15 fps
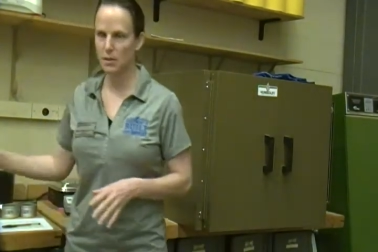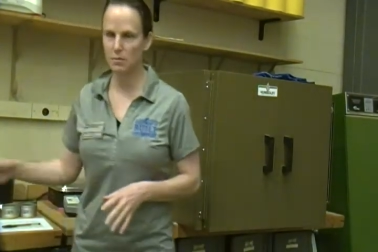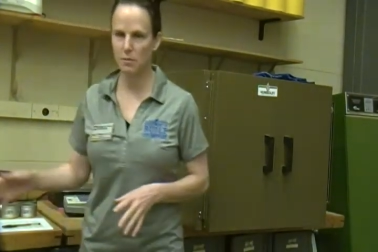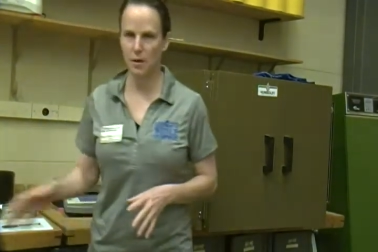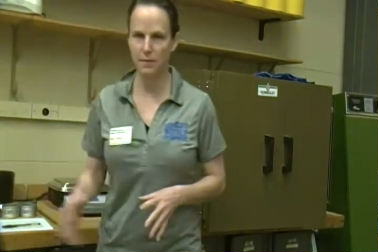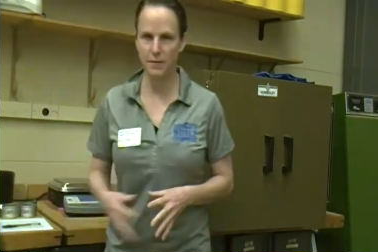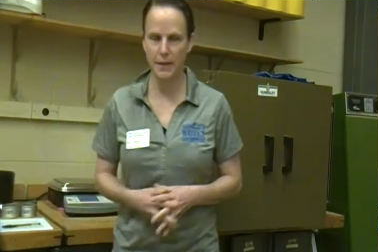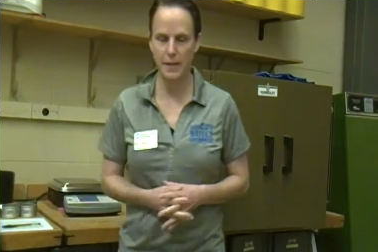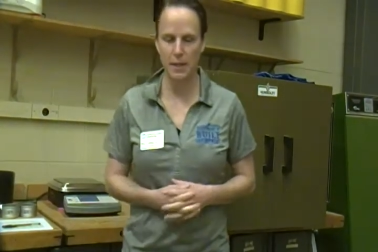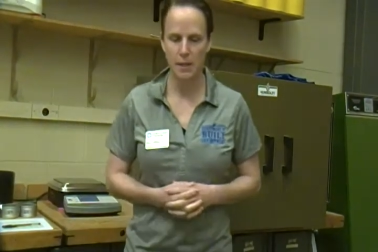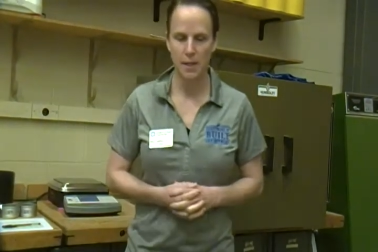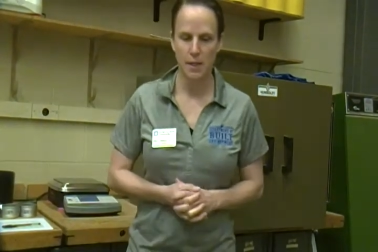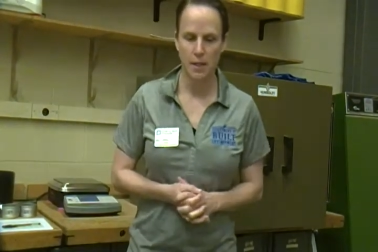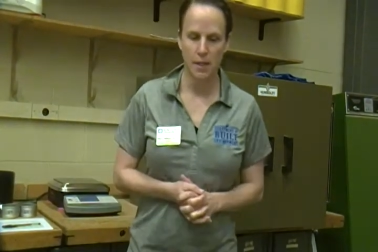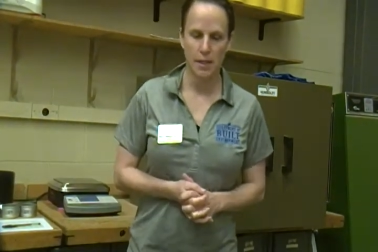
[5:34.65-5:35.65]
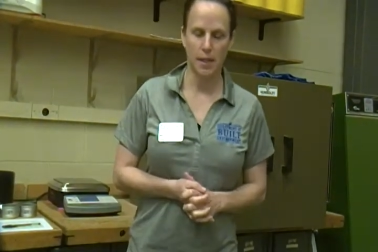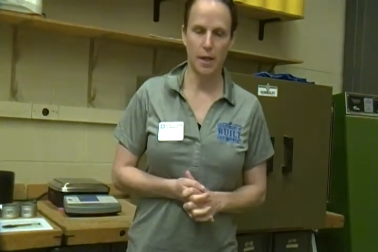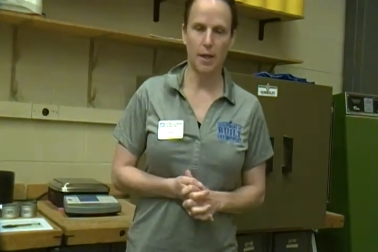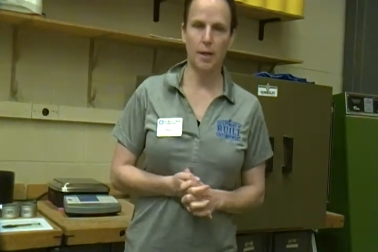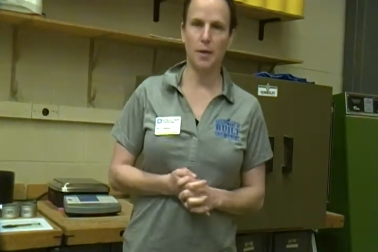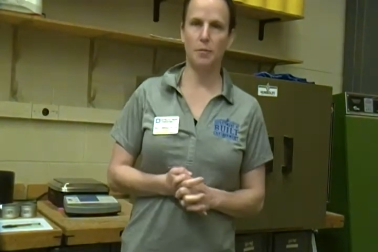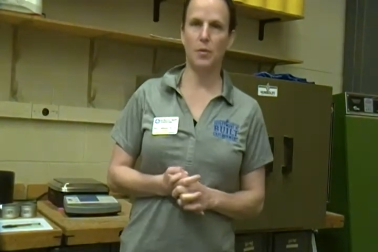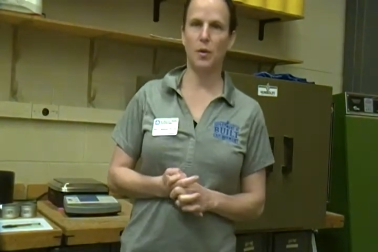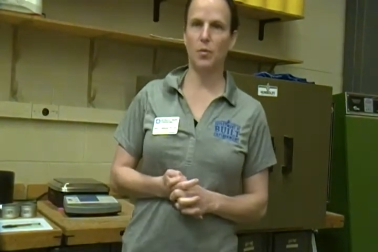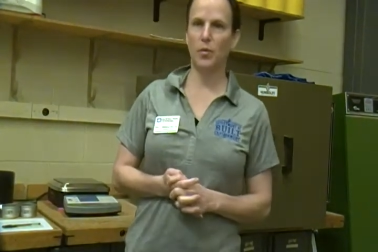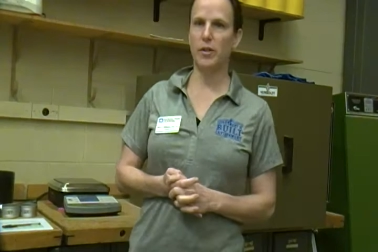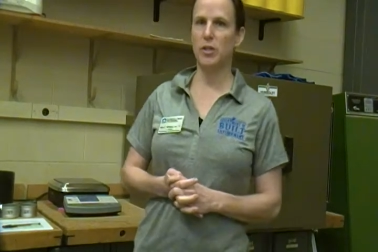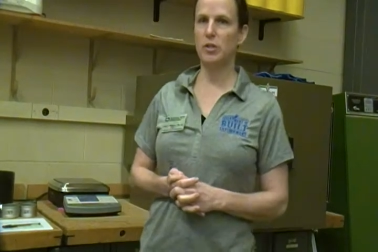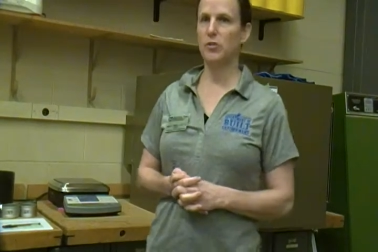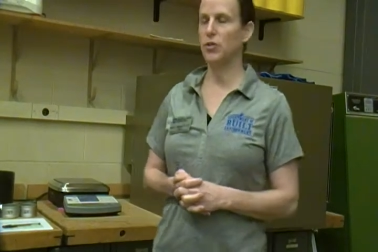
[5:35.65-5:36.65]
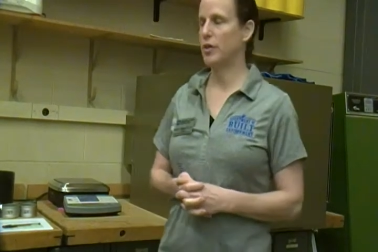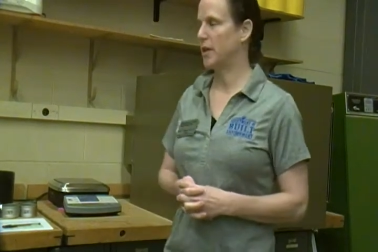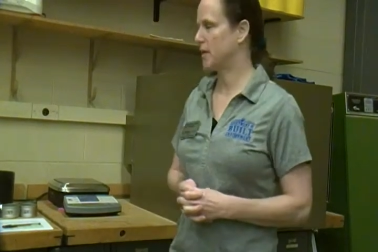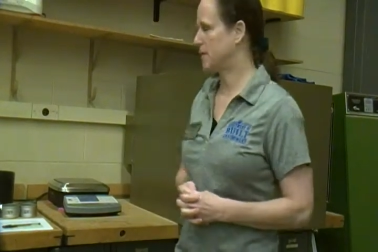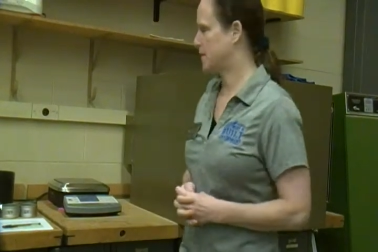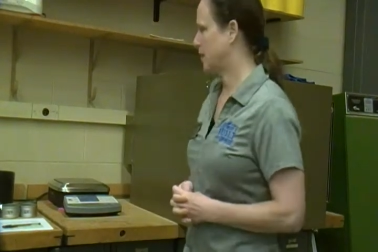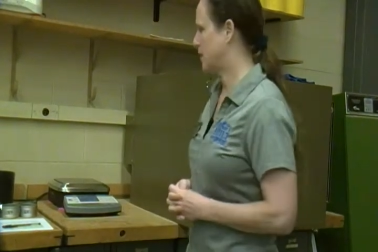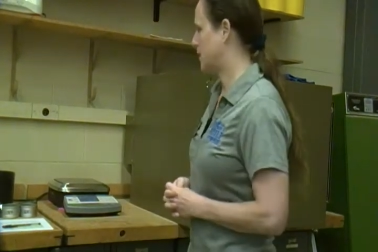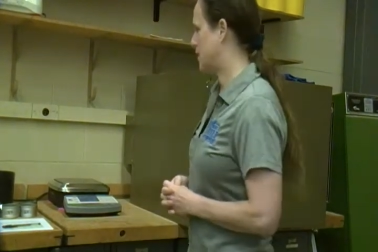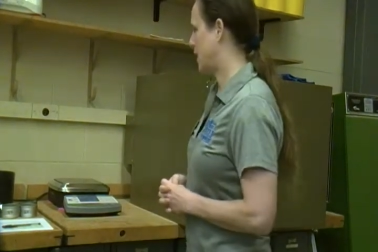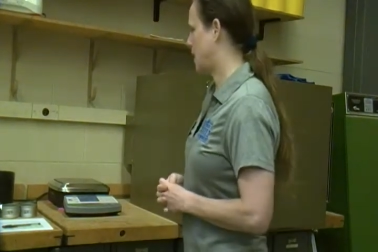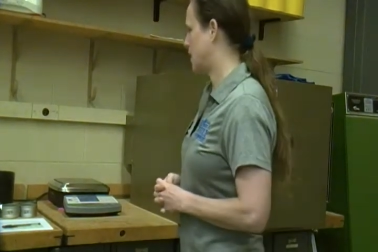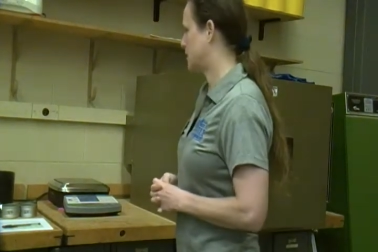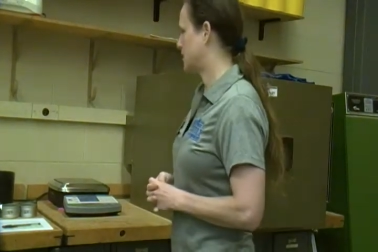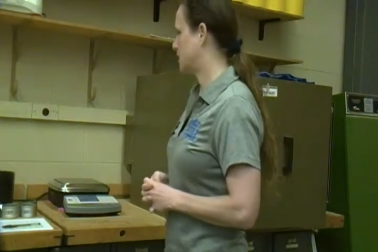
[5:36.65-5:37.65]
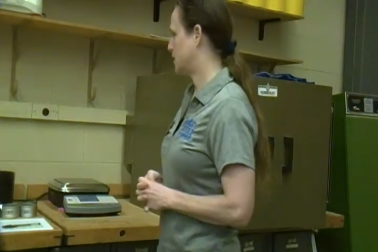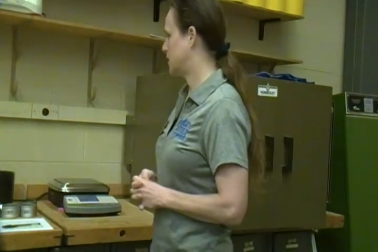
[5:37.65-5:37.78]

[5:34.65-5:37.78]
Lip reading: roughly, when you translate that